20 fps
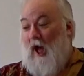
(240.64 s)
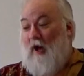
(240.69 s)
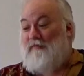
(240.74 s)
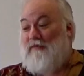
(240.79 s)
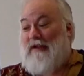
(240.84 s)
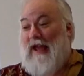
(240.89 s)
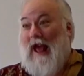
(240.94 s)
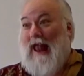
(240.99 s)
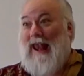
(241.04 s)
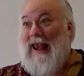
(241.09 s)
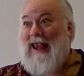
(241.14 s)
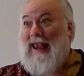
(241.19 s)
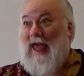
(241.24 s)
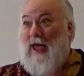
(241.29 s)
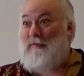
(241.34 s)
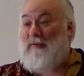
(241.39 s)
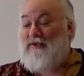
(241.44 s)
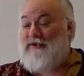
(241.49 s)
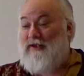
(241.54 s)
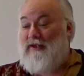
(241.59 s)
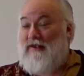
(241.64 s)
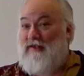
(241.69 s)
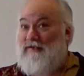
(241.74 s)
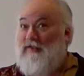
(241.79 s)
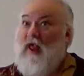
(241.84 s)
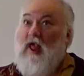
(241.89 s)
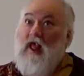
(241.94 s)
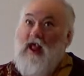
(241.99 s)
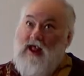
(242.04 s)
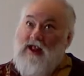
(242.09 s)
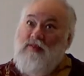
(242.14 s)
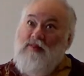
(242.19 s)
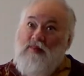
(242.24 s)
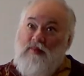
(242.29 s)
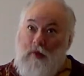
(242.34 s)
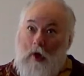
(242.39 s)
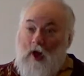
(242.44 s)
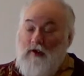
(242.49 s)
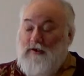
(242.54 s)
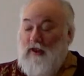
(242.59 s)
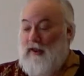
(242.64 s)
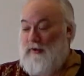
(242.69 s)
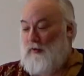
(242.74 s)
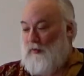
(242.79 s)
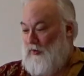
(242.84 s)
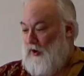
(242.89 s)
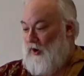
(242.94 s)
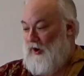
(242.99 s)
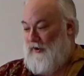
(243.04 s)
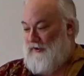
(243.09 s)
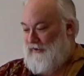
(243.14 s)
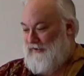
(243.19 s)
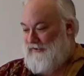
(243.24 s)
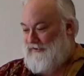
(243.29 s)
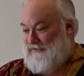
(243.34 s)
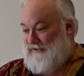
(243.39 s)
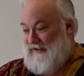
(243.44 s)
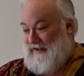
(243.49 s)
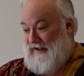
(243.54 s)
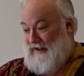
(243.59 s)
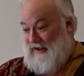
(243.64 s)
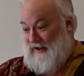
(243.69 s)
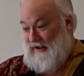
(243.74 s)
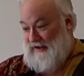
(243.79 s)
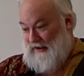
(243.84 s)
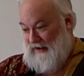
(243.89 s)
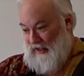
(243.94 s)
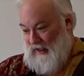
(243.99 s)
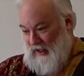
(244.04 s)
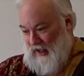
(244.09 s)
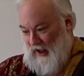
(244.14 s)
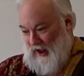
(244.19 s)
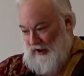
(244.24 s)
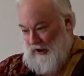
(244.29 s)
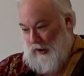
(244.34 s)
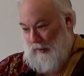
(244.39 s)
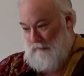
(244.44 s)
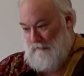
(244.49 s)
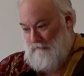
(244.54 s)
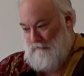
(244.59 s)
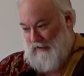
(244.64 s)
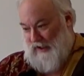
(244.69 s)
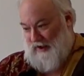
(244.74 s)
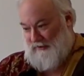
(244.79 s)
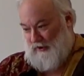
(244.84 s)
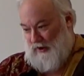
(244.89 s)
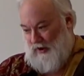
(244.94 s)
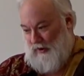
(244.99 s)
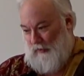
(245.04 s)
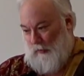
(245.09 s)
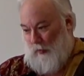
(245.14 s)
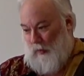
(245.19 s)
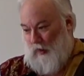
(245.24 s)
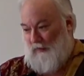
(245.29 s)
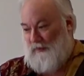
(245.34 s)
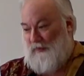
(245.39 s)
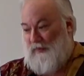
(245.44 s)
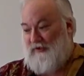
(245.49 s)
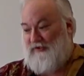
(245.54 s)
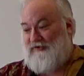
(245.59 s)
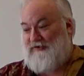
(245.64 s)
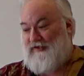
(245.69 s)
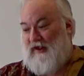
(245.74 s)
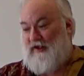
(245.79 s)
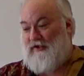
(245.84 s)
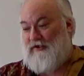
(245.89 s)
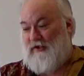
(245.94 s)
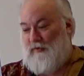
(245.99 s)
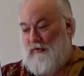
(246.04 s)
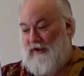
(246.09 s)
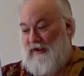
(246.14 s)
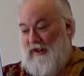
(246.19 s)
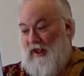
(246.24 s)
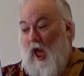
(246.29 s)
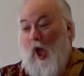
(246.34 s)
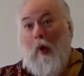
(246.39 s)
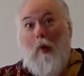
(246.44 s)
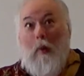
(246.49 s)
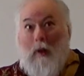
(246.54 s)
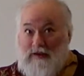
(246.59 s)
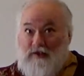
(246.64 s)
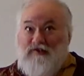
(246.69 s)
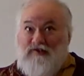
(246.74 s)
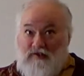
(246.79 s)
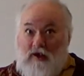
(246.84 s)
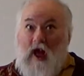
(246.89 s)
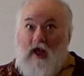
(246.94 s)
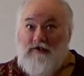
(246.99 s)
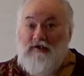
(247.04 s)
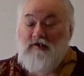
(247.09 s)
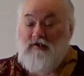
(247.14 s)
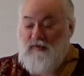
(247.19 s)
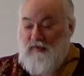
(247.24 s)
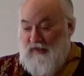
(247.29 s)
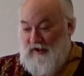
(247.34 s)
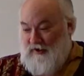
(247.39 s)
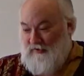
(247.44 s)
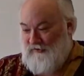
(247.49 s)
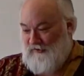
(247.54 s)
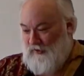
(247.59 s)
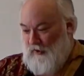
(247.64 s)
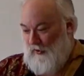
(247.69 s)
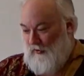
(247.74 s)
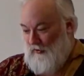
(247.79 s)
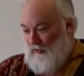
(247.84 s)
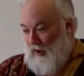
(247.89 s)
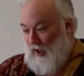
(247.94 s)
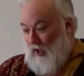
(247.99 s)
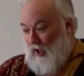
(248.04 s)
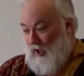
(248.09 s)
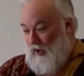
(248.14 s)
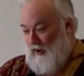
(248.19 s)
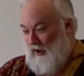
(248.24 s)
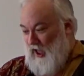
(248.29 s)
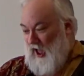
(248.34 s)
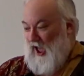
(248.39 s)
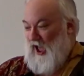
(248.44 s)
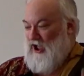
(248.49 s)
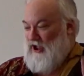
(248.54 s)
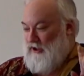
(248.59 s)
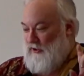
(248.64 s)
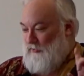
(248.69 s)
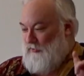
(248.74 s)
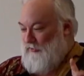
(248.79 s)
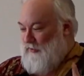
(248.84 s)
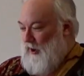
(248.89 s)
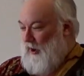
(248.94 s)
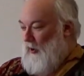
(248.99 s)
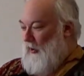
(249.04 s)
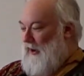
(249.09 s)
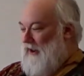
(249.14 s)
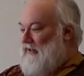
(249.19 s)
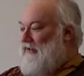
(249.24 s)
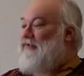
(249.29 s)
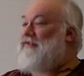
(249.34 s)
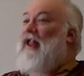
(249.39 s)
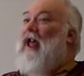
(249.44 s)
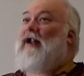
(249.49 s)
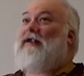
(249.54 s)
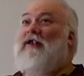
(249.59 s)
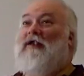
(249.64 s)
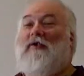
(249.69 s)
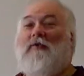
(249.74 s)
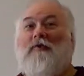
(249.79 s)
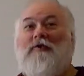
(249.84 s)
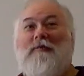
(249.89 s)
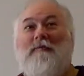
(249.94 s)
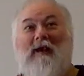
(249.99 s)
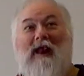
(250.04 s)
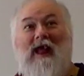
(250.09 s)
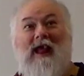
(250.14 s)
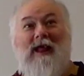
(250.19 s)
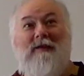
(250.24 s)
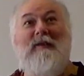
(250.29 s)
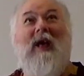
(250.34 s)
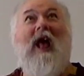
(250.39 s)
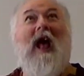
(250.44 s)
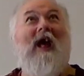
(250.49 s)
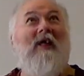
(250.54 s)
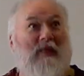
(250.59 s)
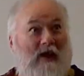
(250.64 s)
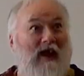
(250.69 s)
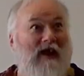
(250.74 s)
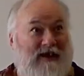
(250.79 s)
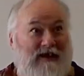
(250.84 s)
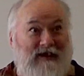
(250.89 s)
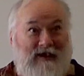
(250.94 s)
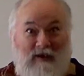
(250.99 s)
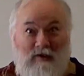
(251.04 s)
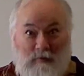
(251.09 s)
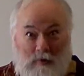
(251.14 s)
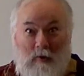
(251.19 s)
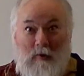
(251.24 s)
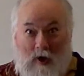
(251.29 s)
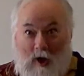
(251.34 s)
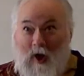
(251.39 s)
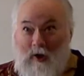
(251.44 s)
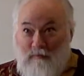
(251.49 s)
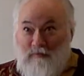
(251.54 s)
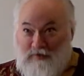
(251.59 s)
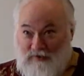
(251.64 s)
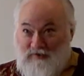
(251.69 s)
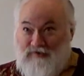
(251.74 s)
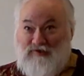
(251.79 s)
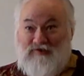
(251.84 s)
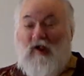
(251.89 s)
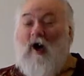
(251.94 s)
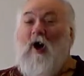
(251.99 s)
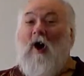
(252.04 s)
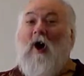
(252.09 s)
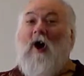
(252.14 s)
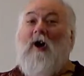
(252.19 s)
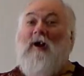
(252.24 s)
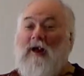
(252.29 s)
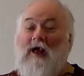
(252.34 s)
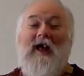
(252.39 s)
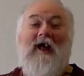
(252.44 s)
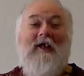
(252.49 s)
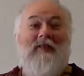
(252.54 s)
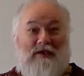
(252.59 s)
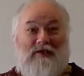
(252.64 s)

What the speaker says: of calamities in thought and word and deed. No matter what the century, when Scottish things go wrong, you know exactly who to blame, the hero of this song